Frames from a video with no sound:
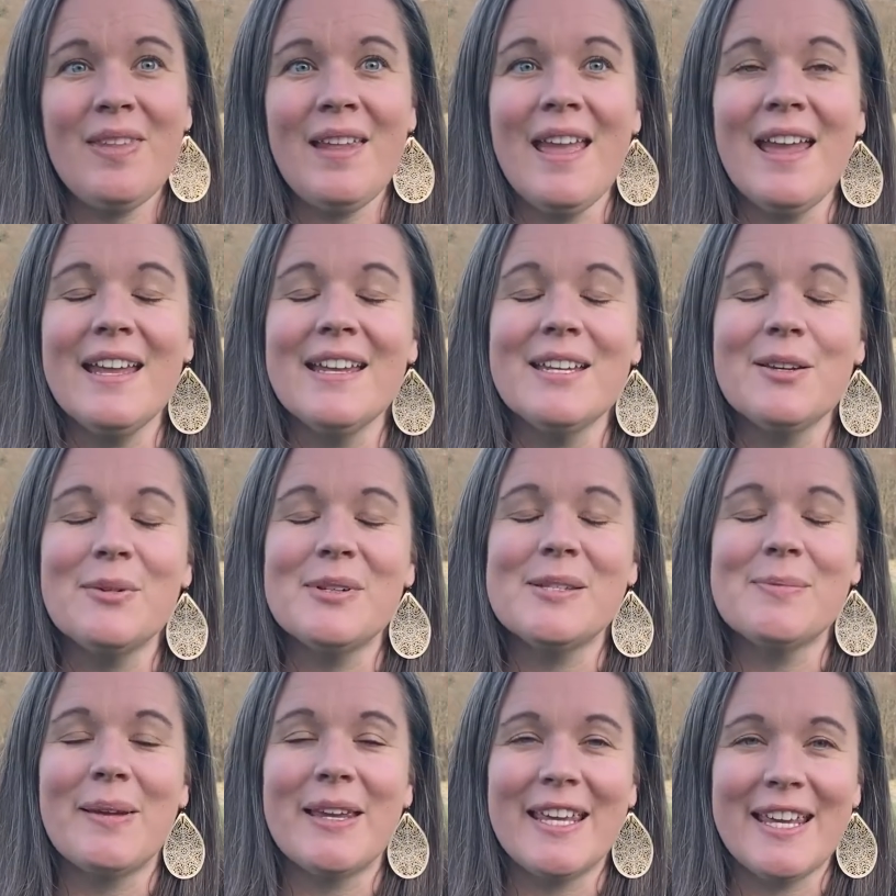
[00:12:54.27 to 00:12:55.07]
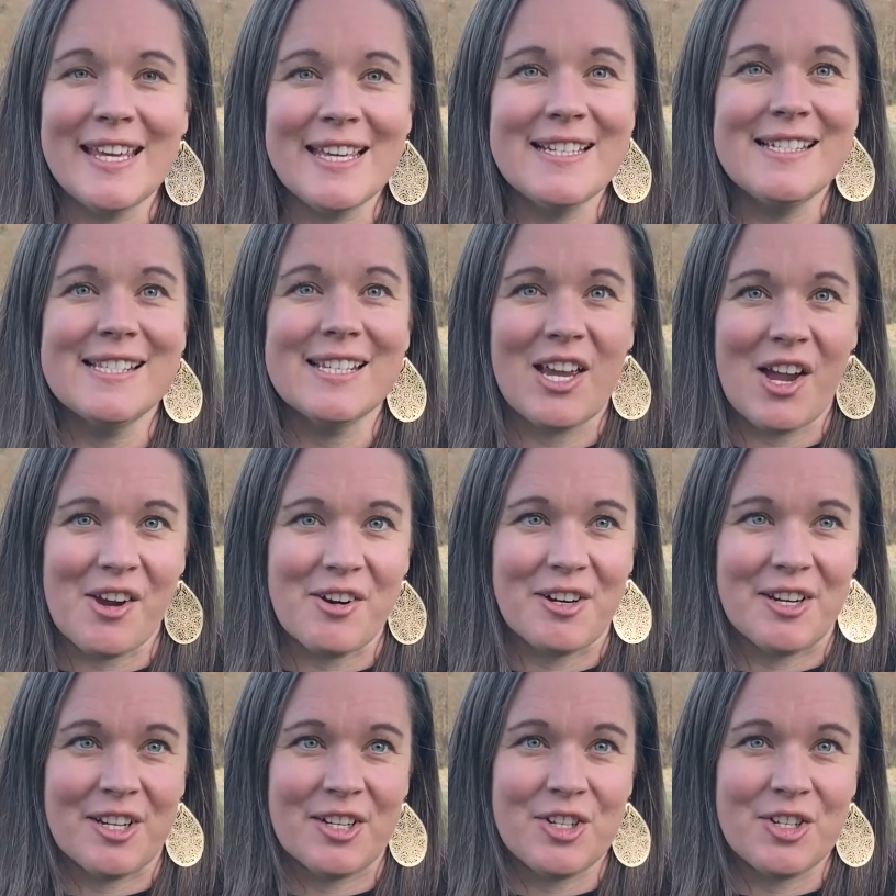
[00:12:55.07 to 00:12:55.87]
And it was my kid's
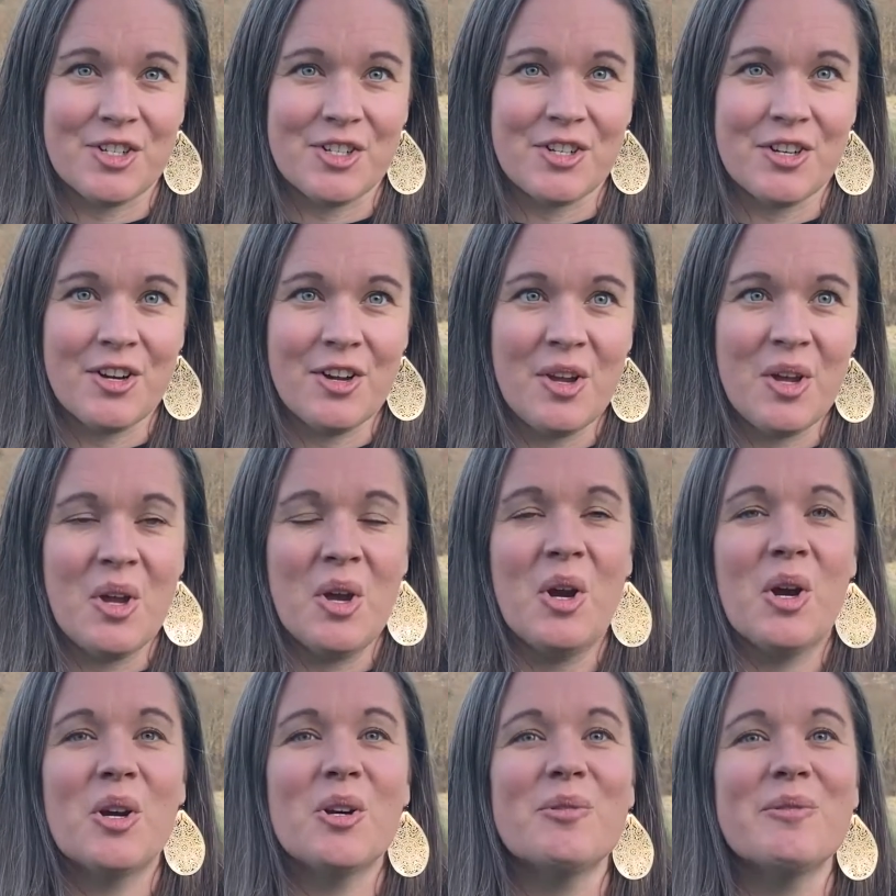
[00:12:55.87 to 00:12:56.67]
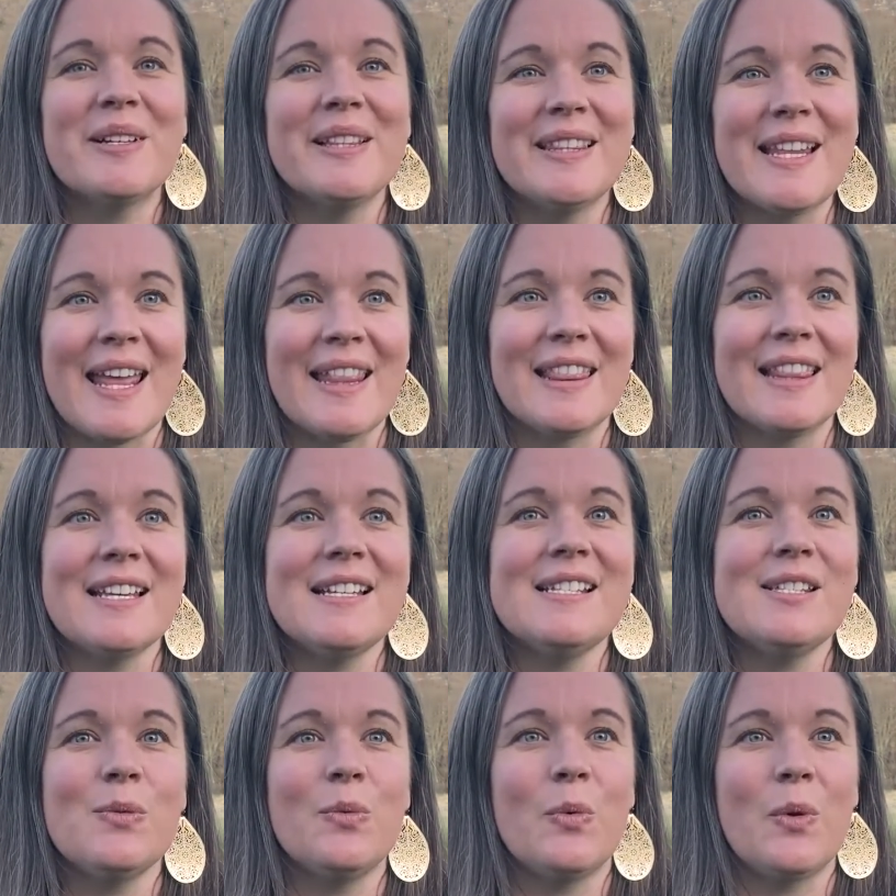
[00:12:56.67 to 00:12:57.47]
courage, her
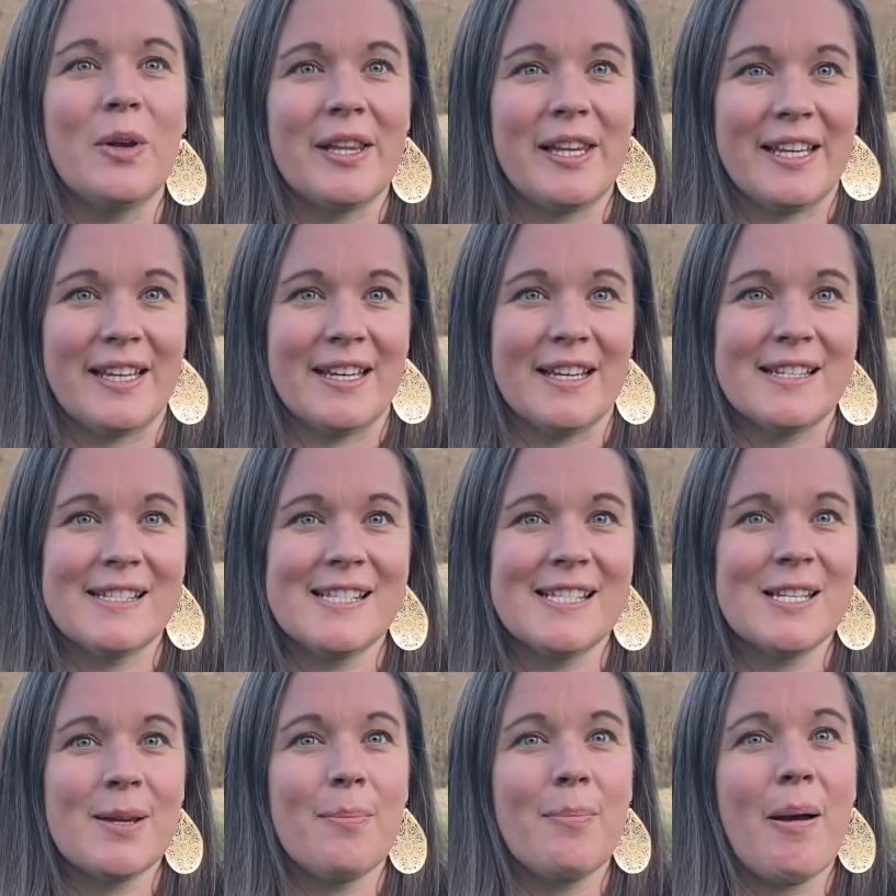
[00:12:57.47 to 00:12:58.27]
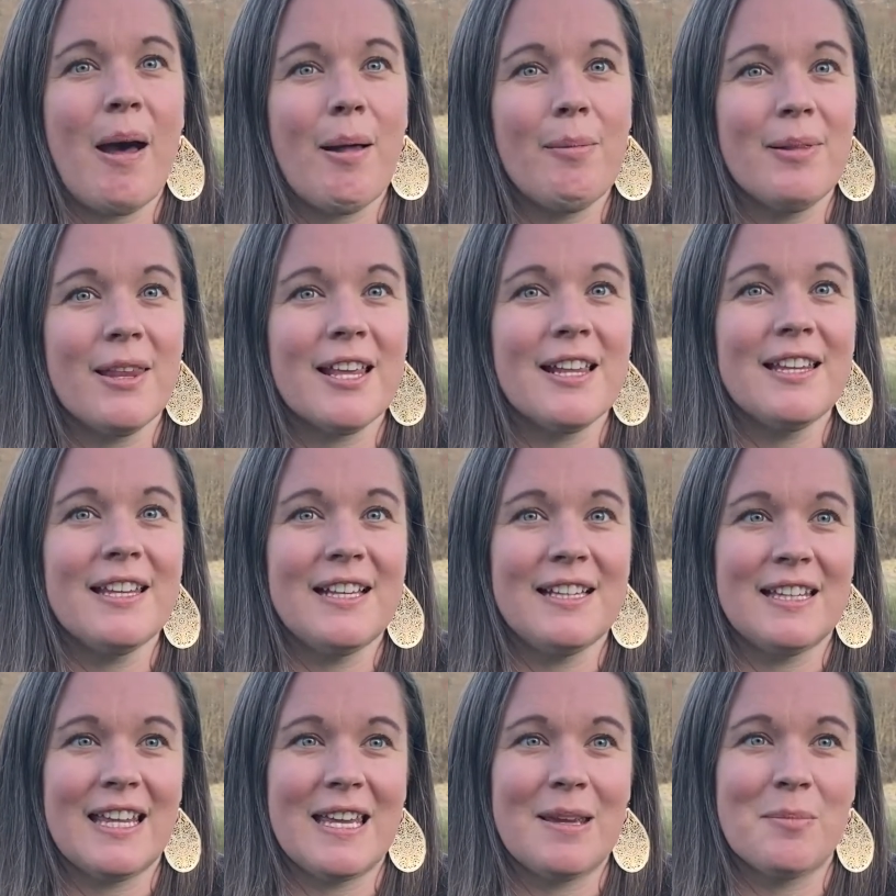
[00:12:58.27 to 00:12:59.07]
relentless willingness to publicly
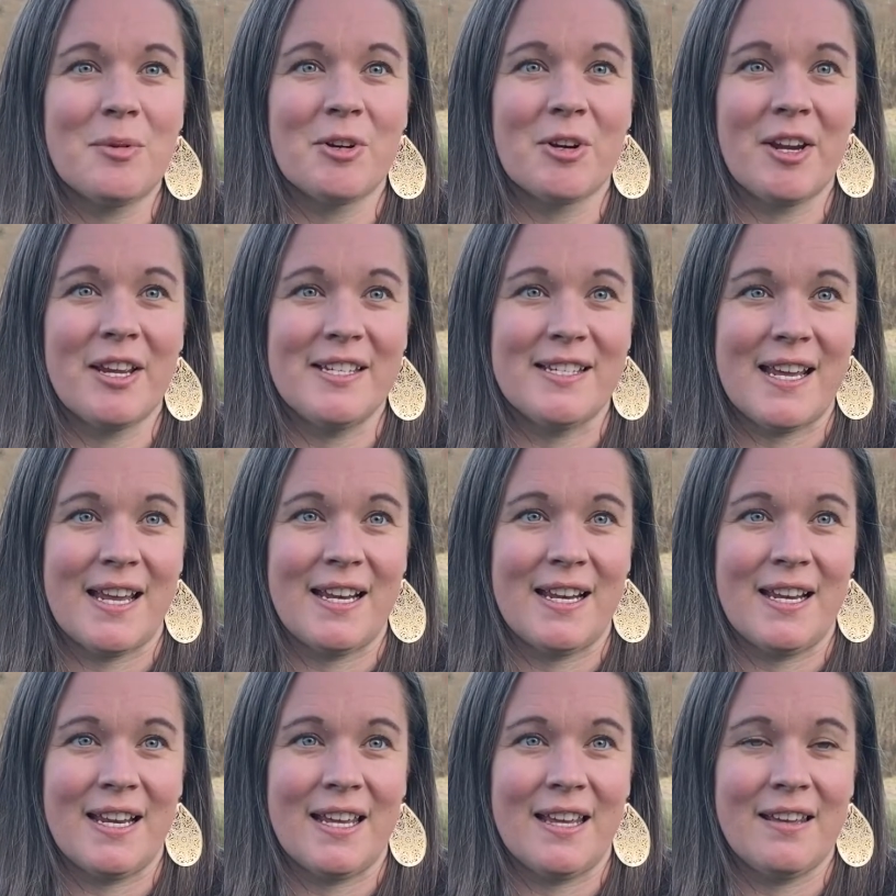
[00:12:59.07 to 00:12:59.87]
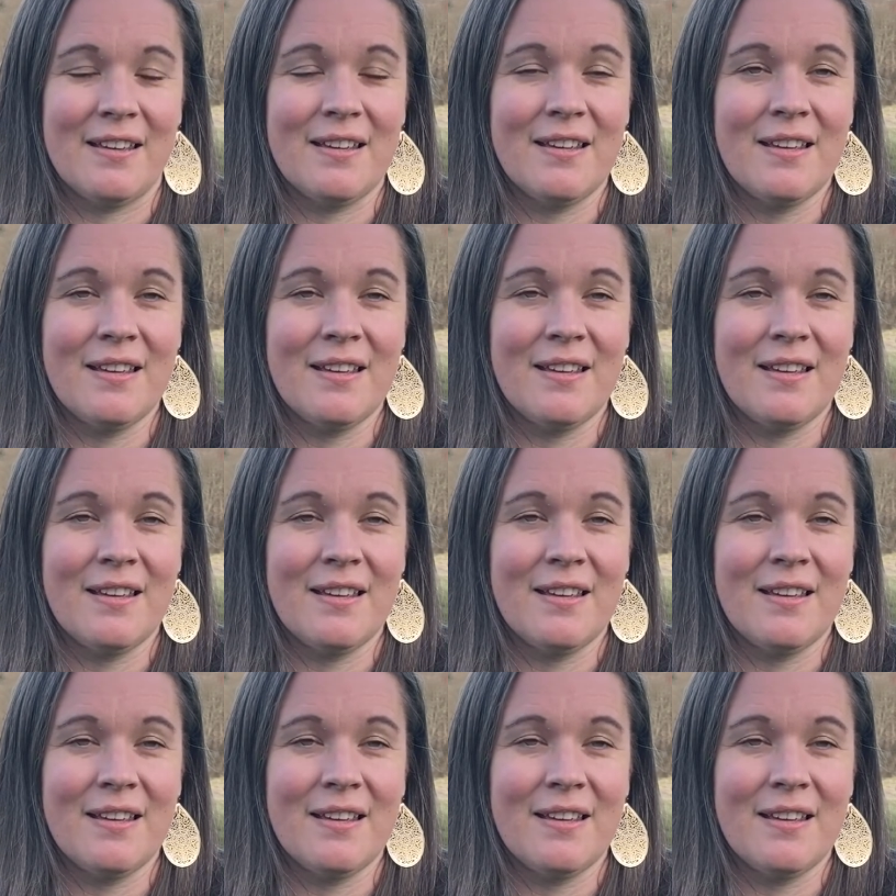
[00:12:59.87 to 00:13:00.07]
claim her identity,